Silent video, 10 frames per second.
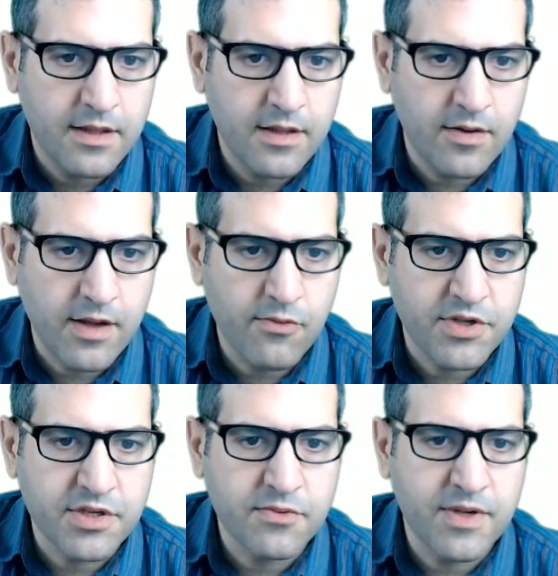okay, which
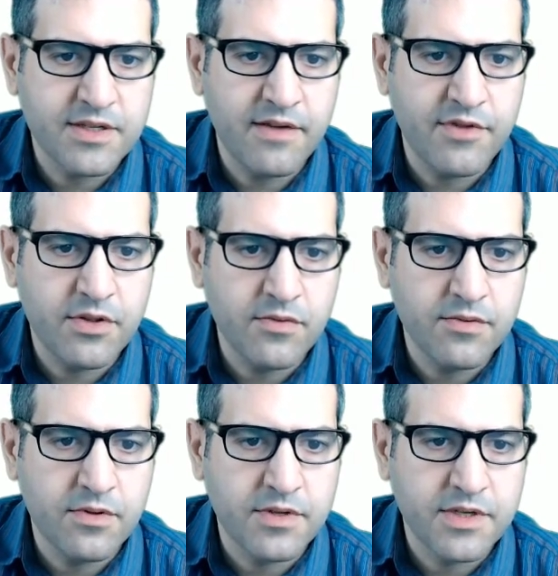is
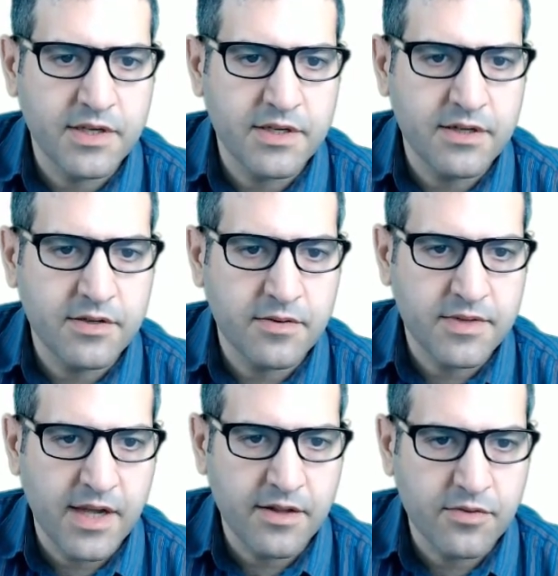172.16, so
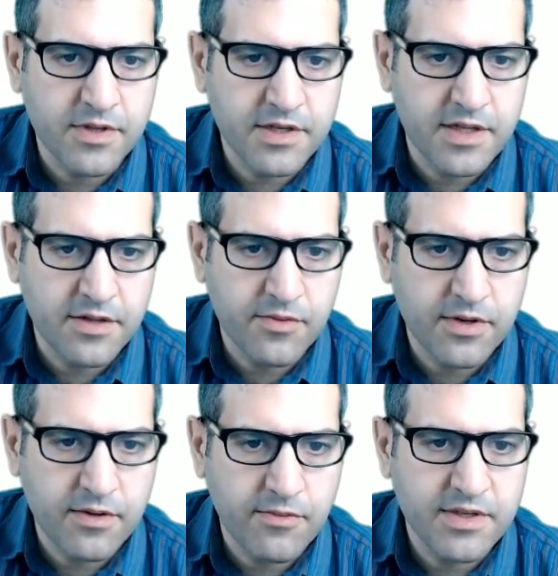say to this
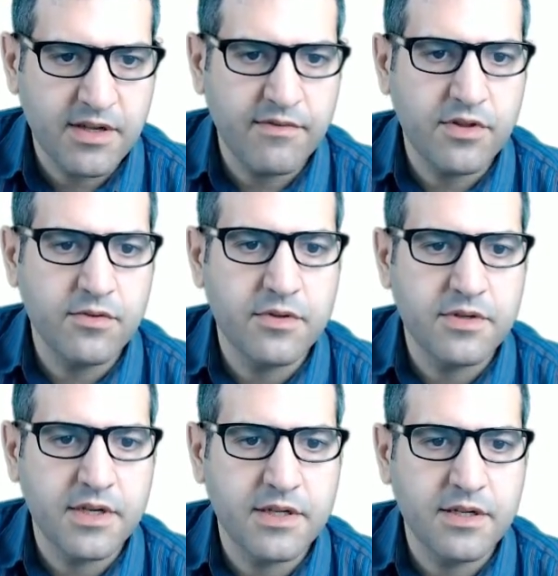network,
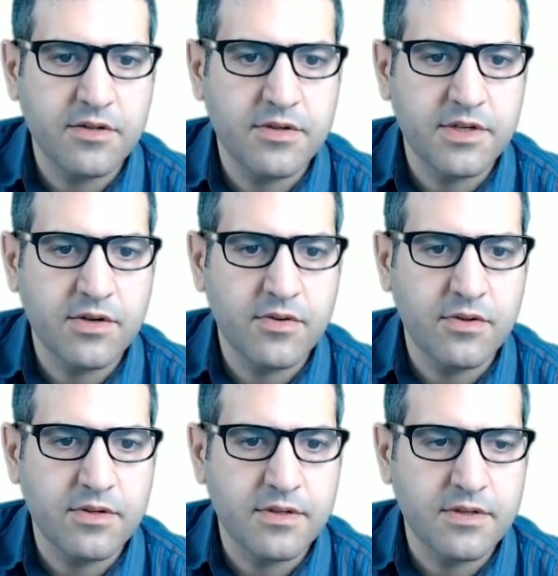
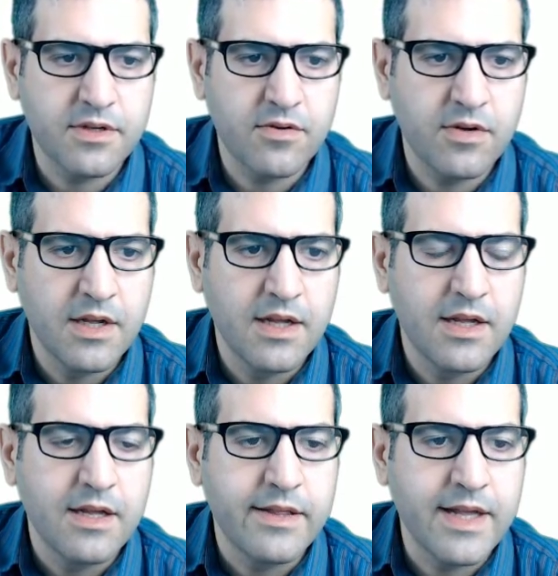172.16.0.0,
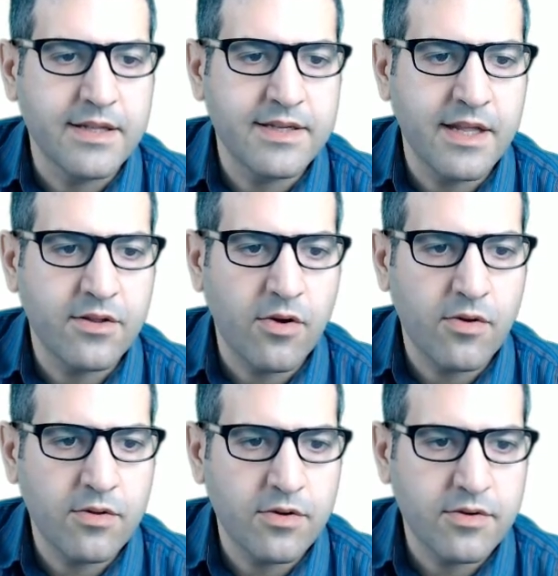then send
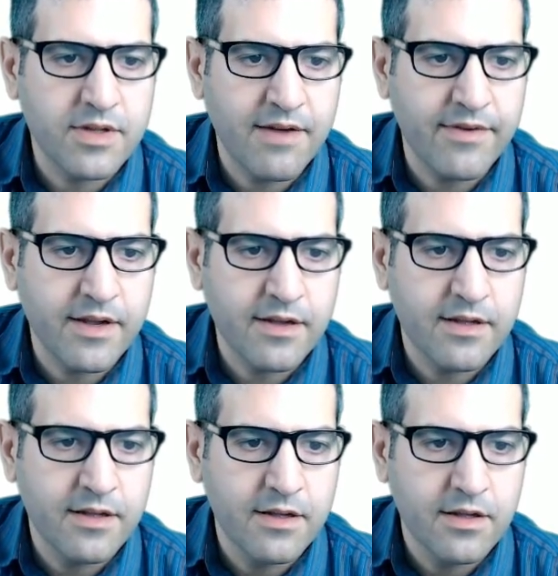all your traffic
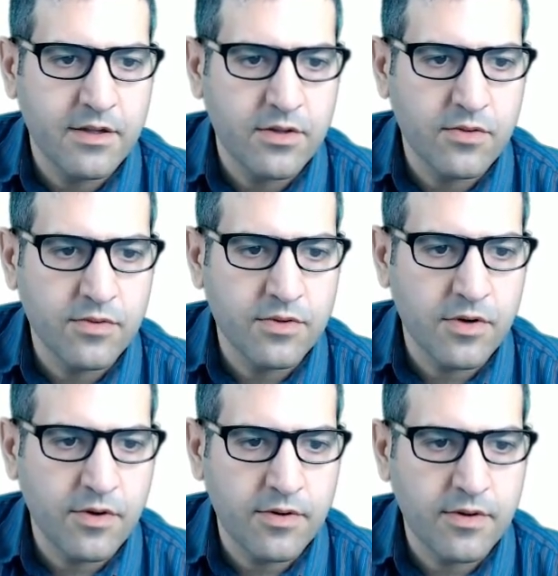to
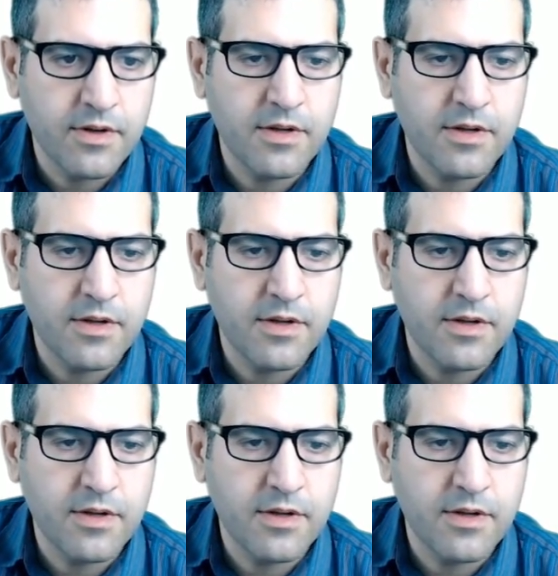your